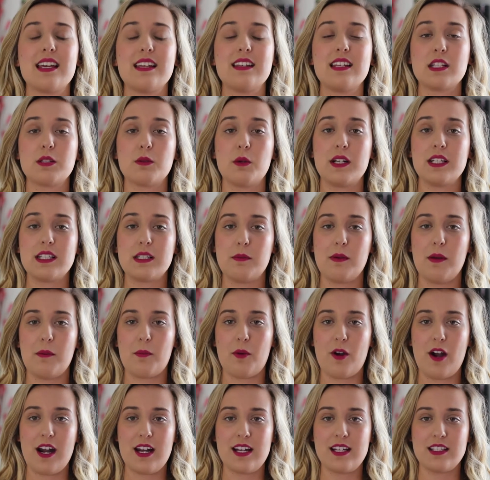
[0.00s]
say this one is a bit
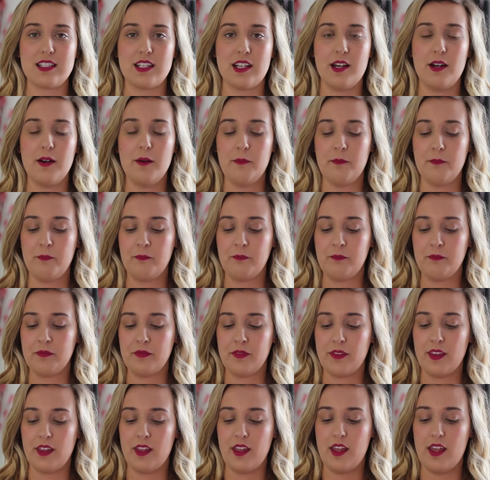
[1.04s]
brighter,
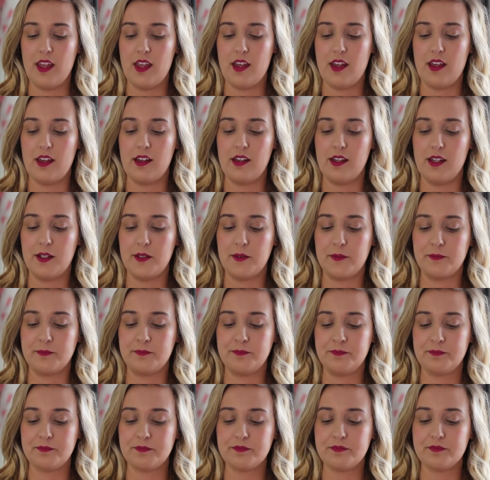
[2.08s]

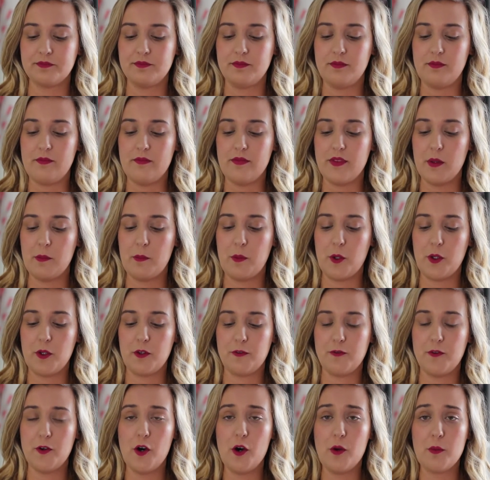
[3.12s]
but the
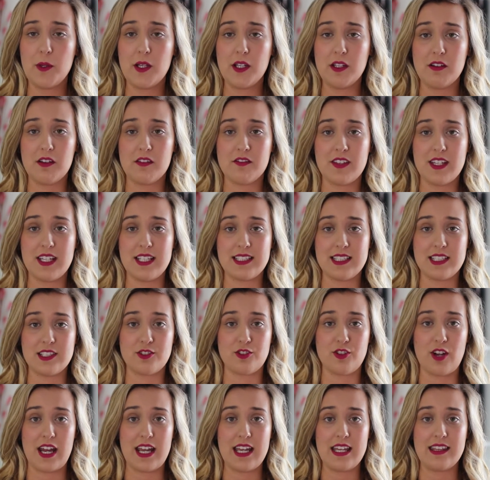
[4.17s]
formula of these is
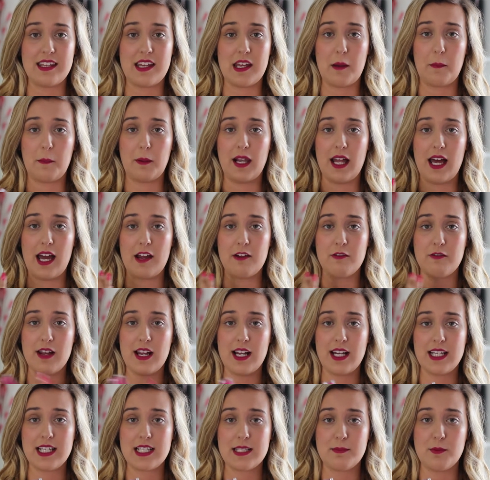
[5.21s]
great. They apply
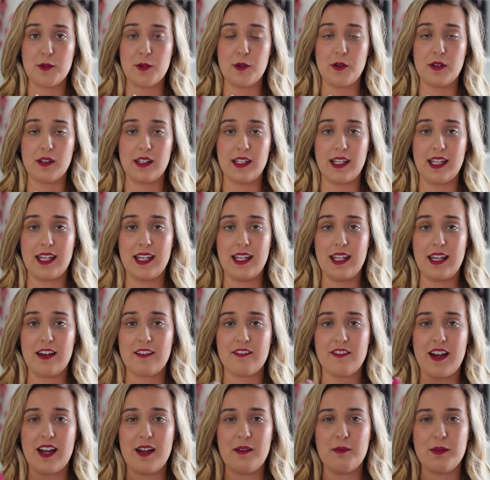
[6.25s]
really smoothly. I
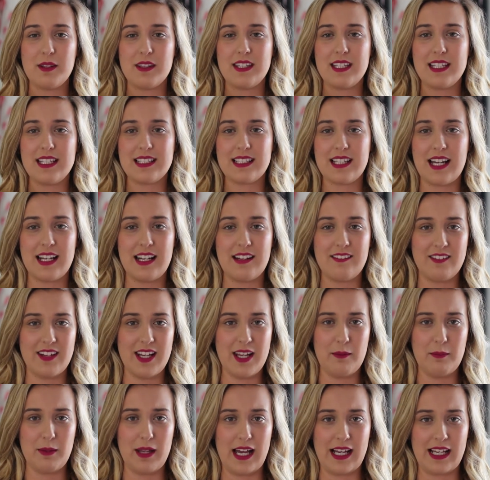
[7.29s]
find with these kind of
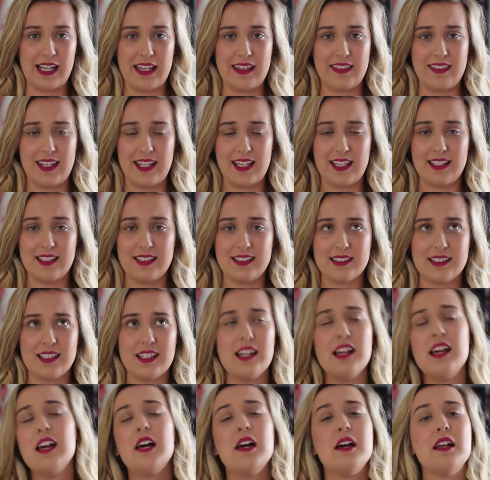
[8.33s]
lip lacquer things,
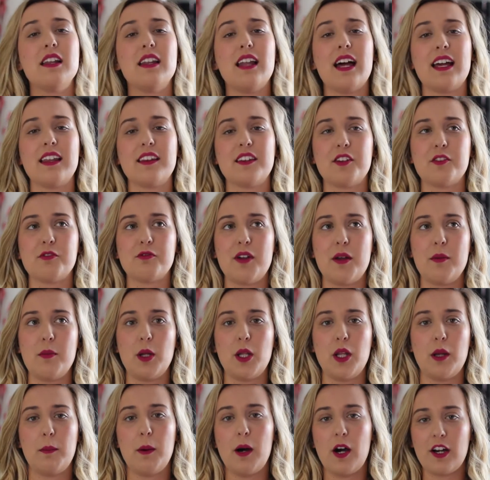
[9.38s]
like the
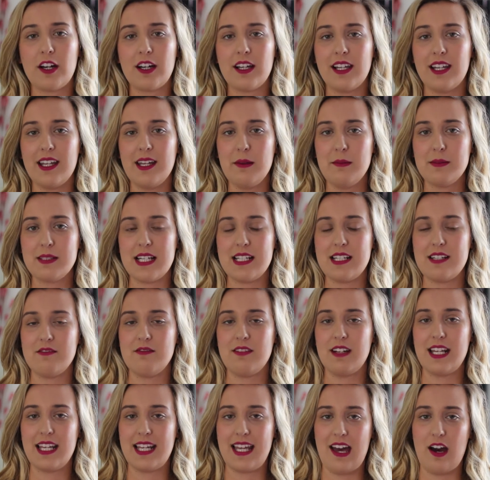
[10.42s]
Rimmel Apocalypse, I didn't
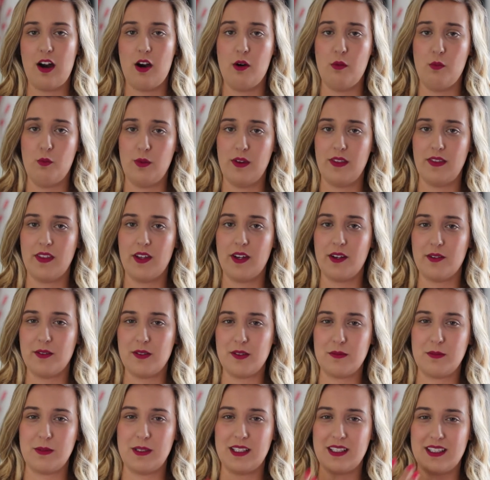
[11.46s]
really get on with
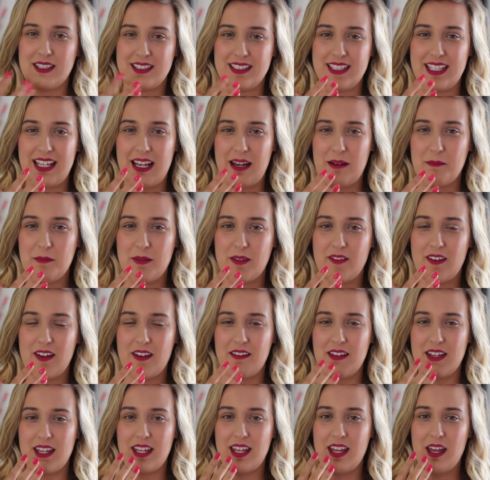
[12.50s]
those because they can be
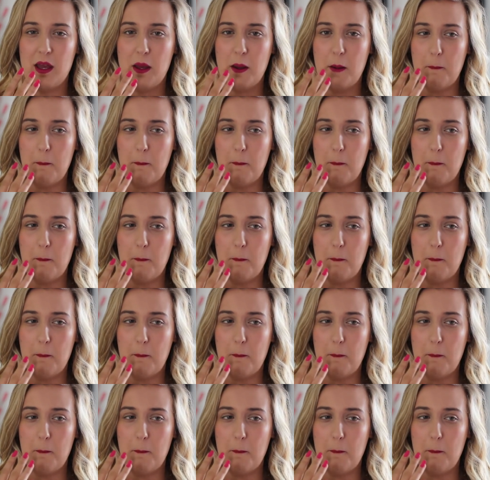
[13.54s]
very